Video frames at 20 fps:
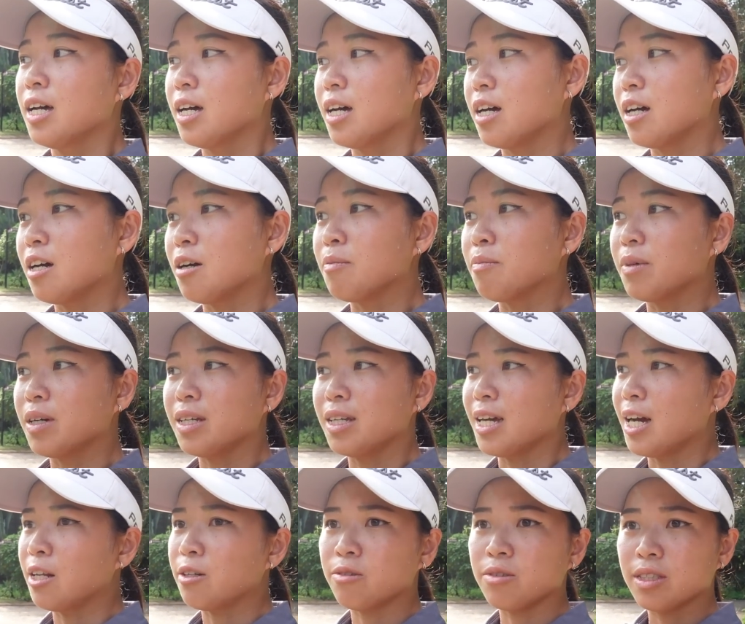but
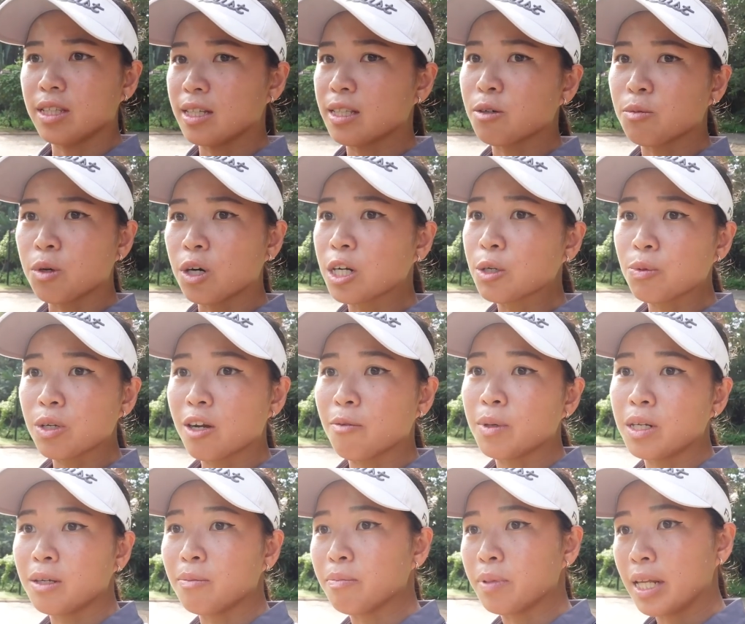yeah, I don't think the water would have
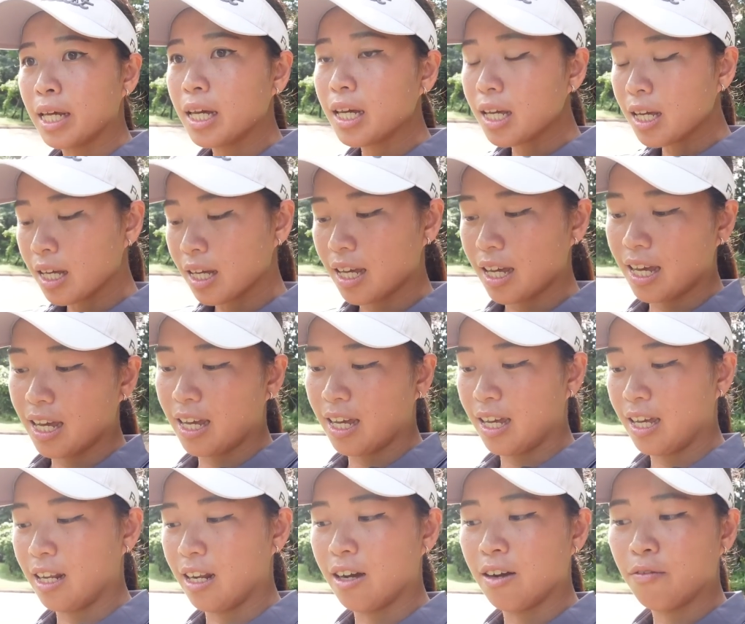been in play.
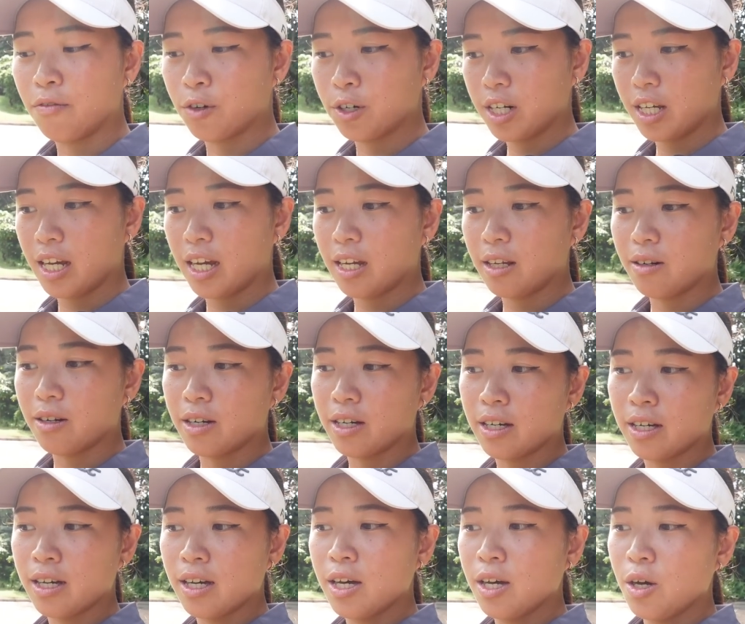And 48
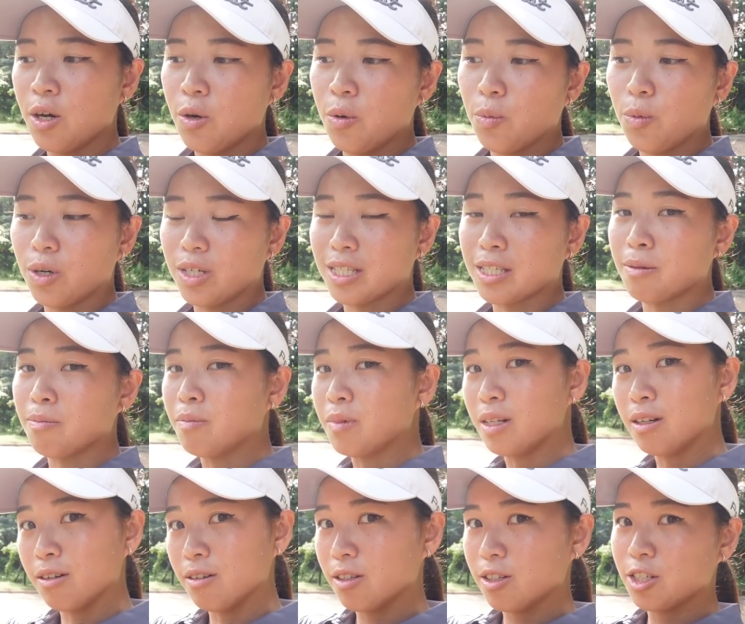was the
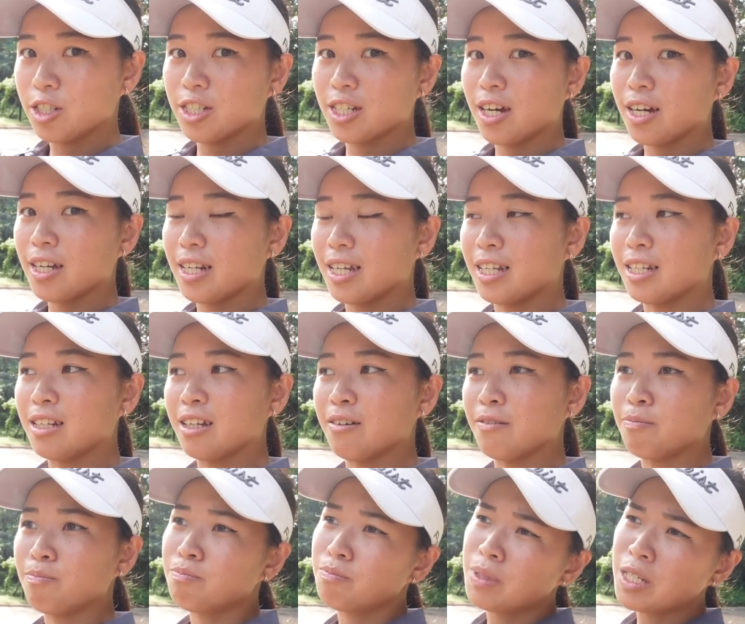middle shot, and
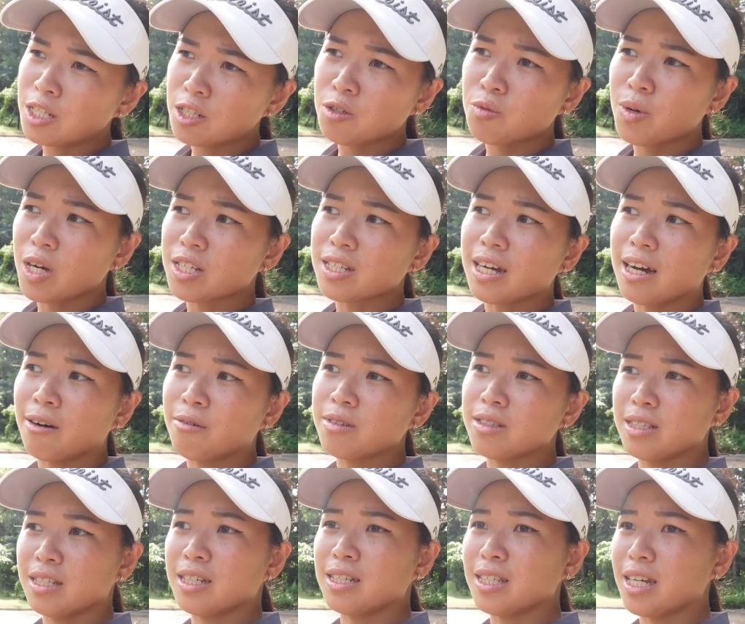the pitching wedge I
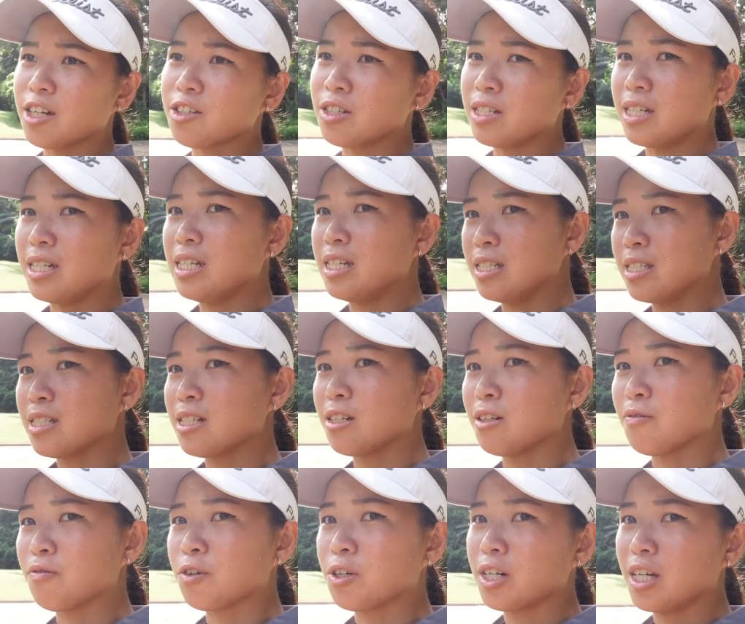would say is actually easier
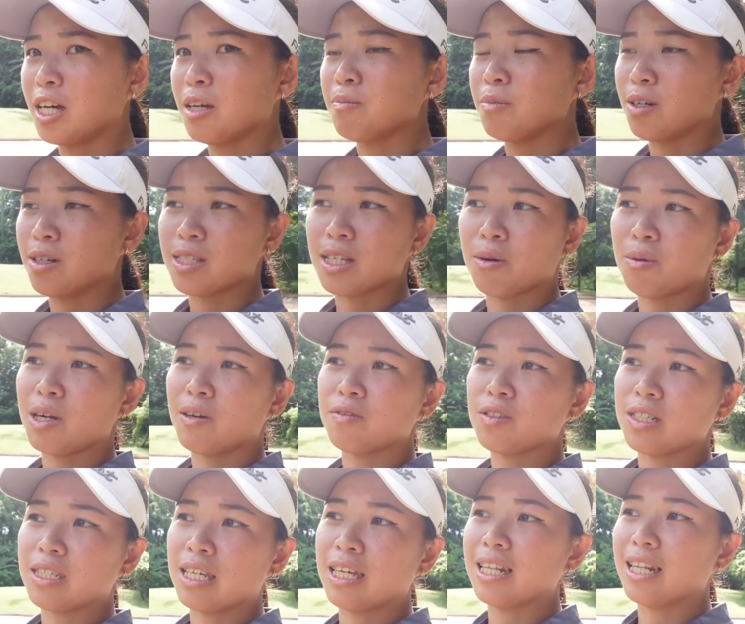than a 48, because I would have
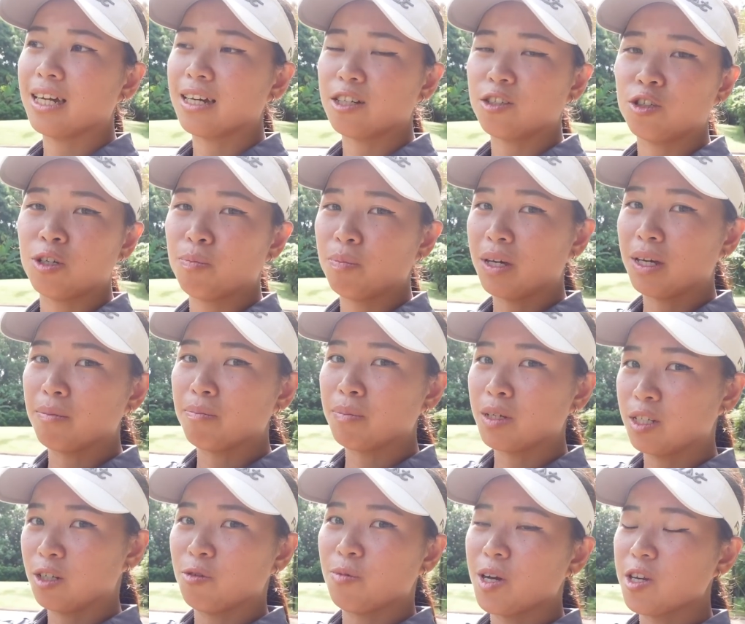just hit like a chipping
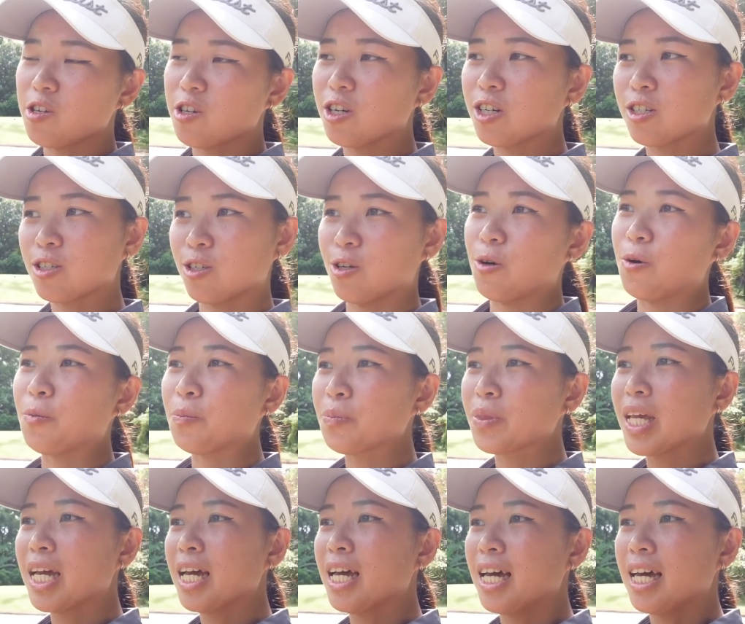pitching wedge. So
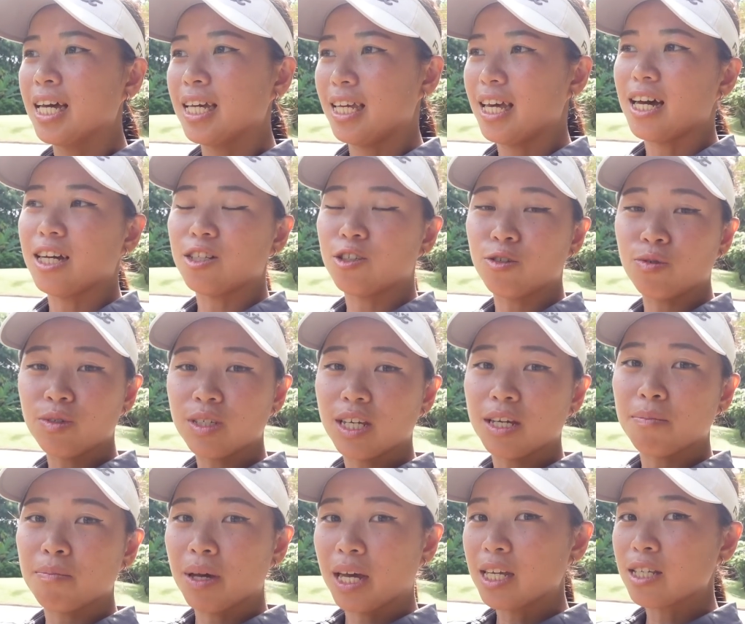yeah,
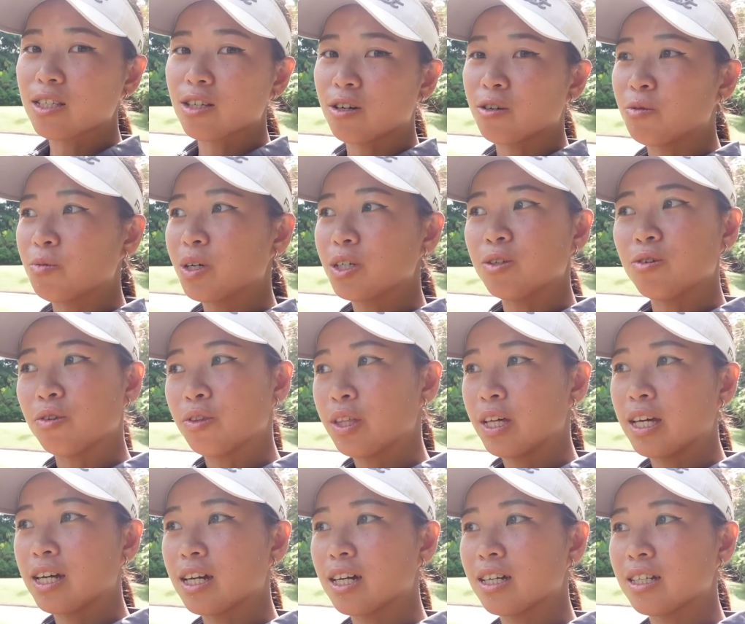choosing based on what you
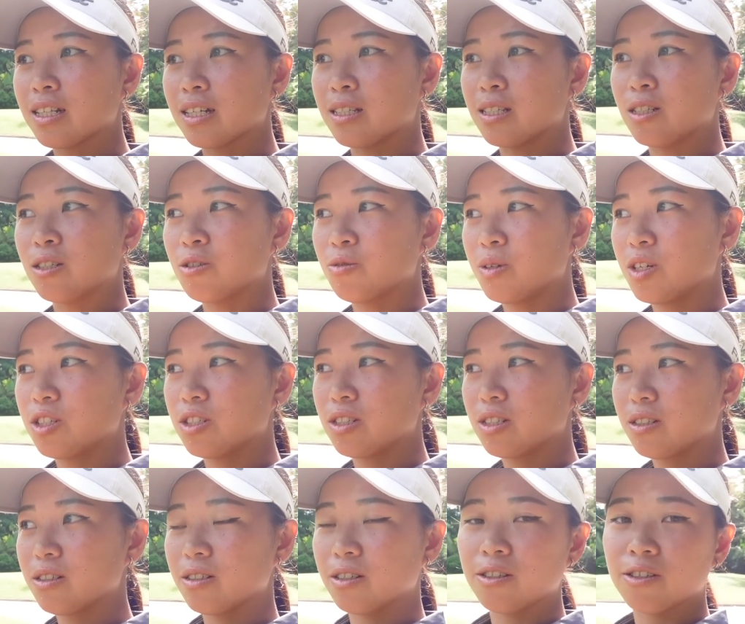think the
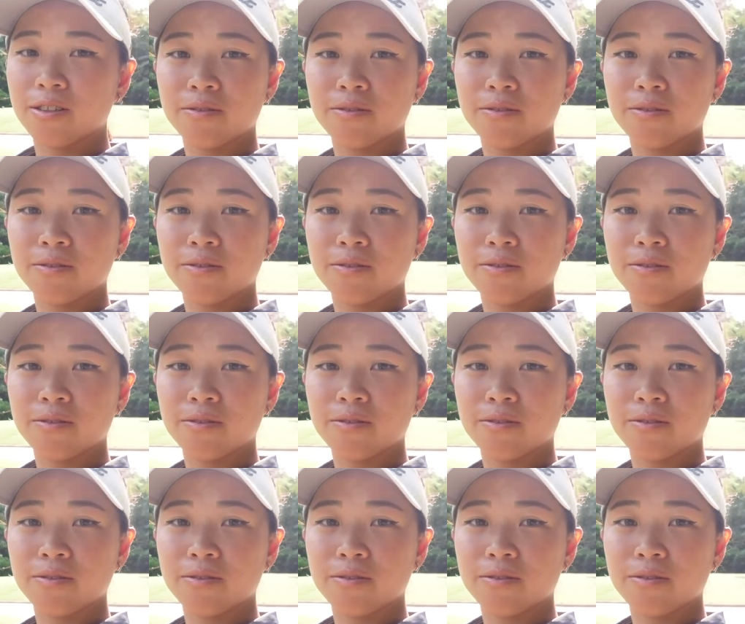situation